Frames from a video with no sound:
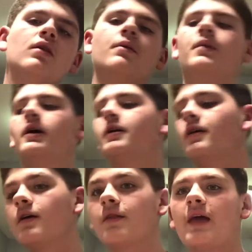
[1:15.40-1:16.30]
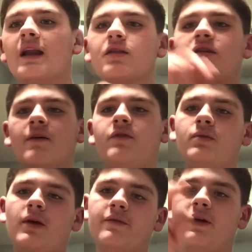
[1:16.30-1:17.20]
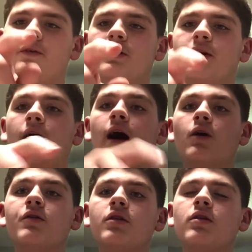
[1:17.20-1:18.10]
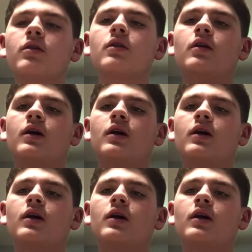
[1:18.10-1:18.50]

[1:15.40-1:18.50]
But that is definitely my favorite house,